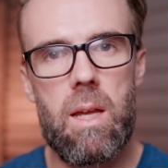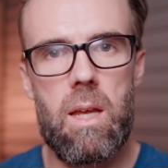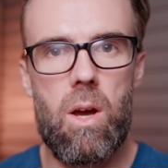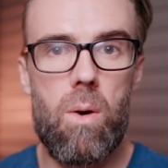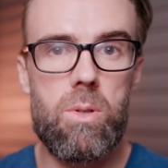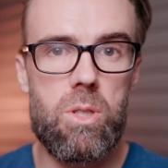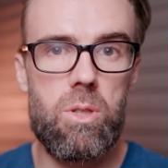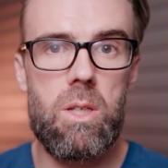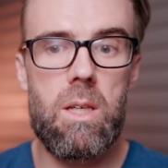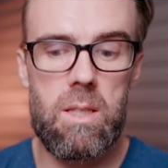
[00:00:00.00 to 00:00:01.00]
And I was
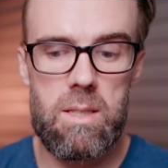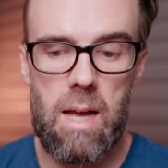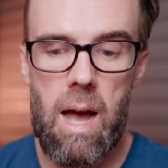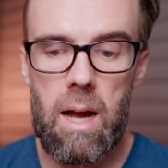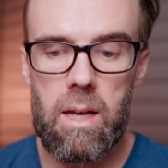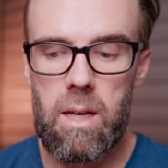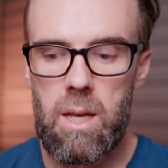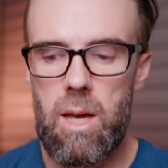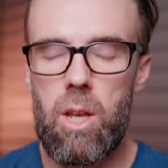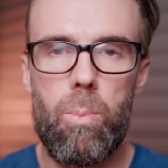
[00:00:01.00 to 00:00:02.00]
shooting in the dark,
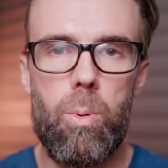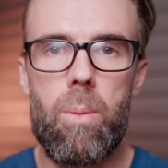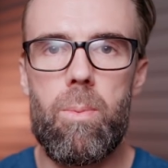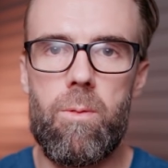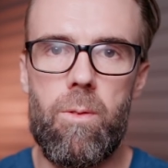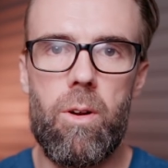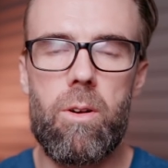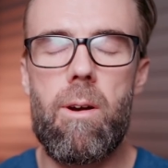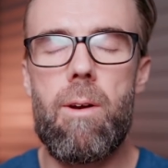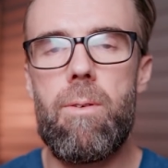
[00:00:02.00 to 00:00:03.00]
and I'll put up a
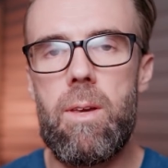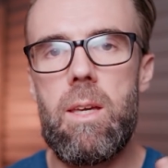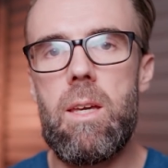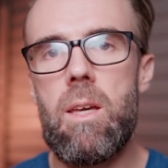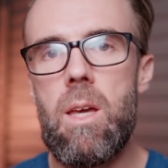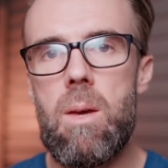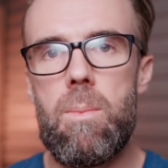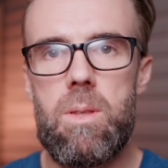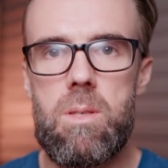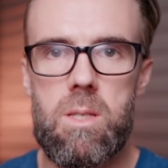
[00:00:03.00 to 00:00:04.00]
photograph here,
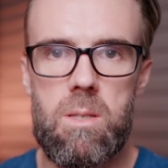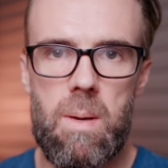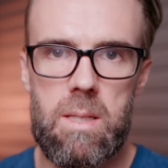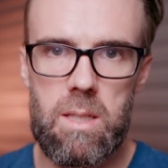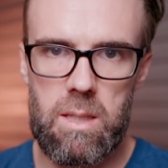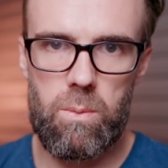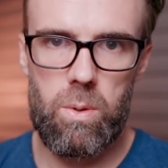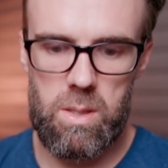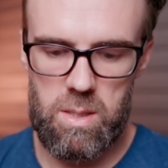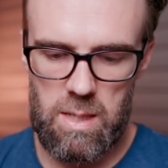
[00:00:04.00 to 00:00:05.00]
but this is basically
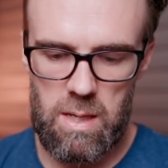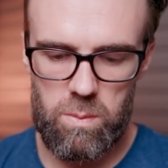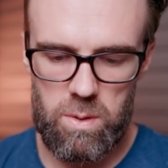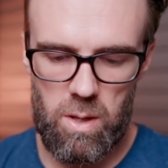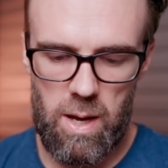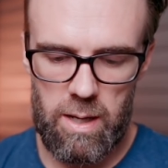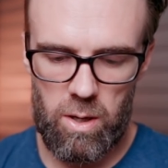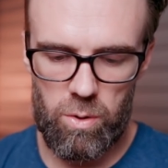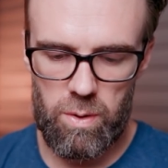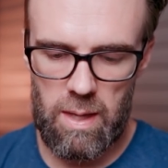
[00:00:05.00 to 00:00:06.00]
what the scene was like
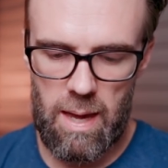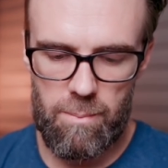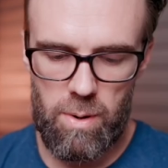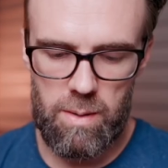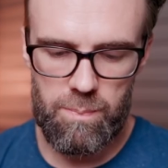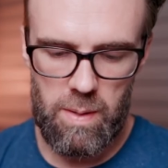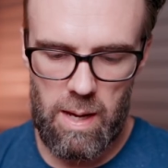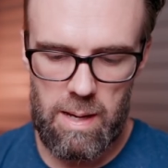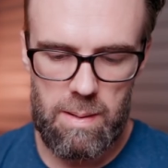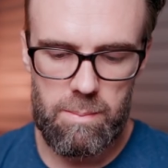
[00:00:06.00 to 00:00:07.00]
on the camera
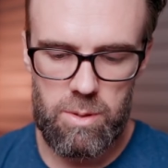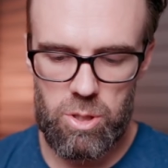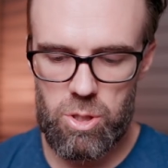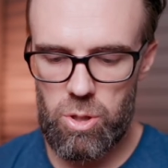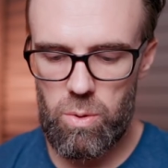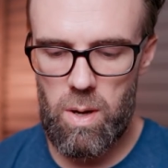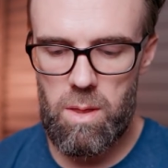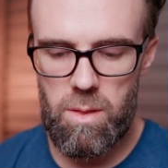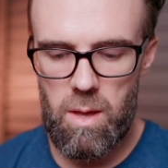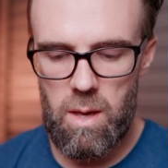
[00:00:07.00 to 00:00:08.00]
to shoot
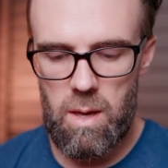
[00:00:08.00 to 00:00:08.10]
with.